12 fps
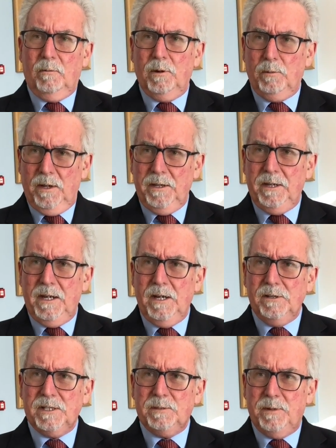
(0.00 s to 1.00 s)
with one of the
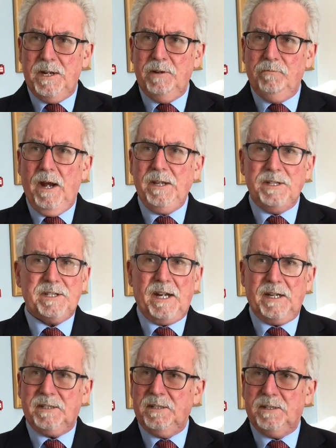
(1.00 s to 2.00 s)
houses being ransacked.